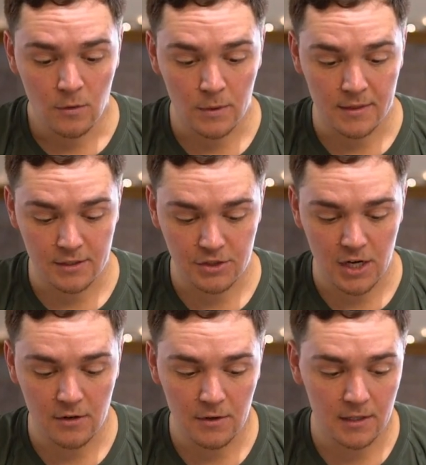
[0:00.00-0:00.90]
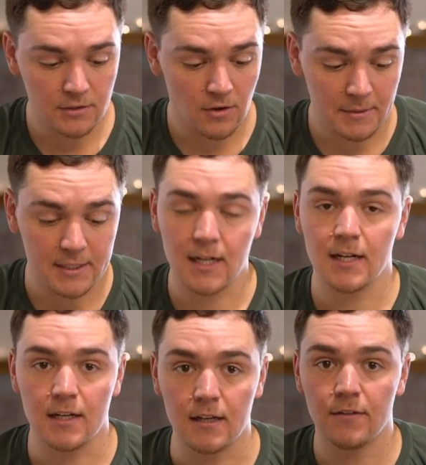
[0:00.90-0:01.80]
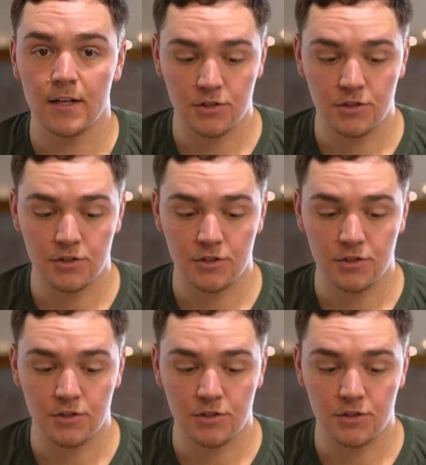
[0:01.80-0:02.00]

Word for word: with this chainring. So I'm excited to give it a